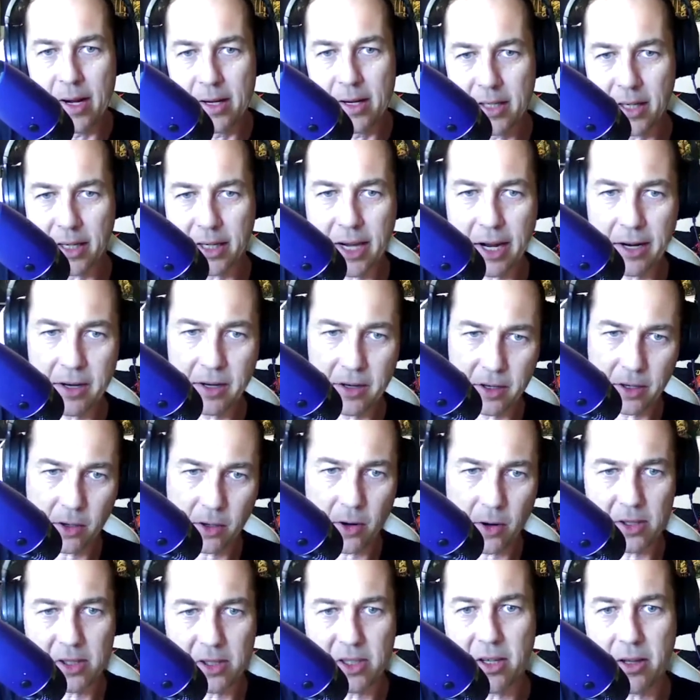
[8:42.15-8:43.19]
to get it
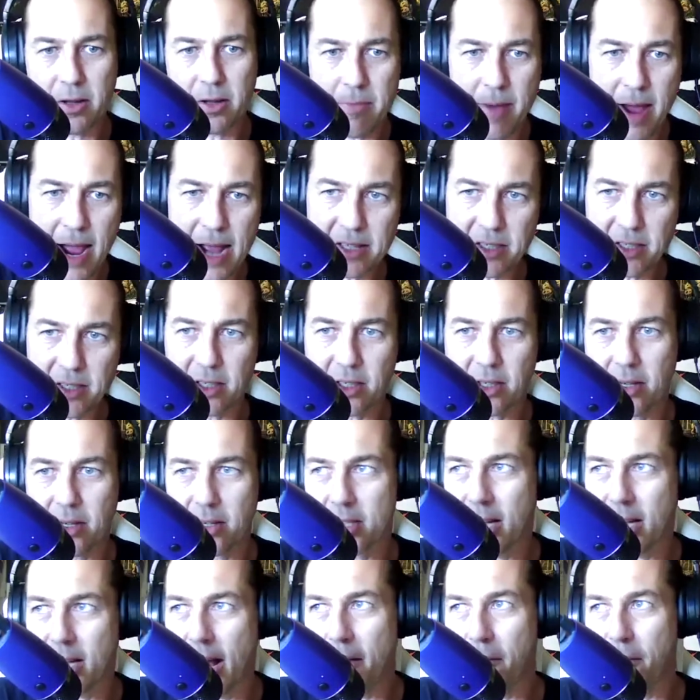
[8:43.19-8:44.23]
across to the masses,
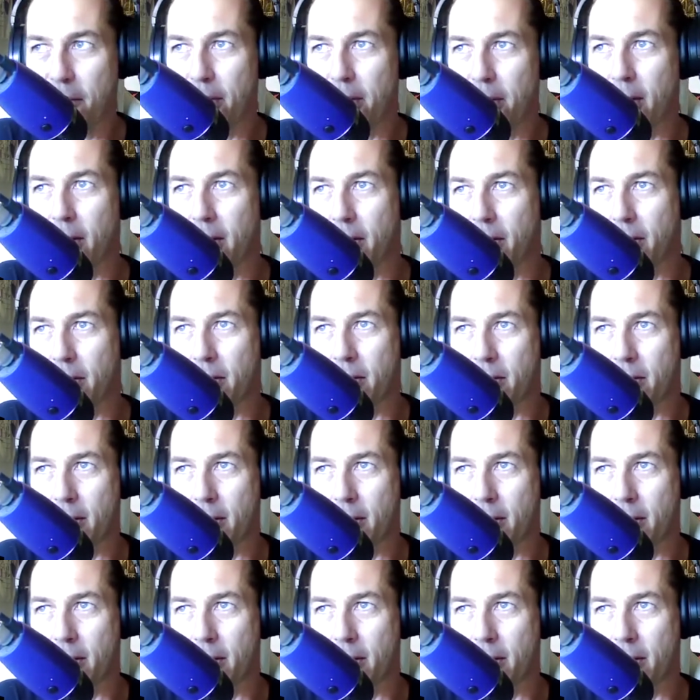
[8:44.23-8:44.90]
because half the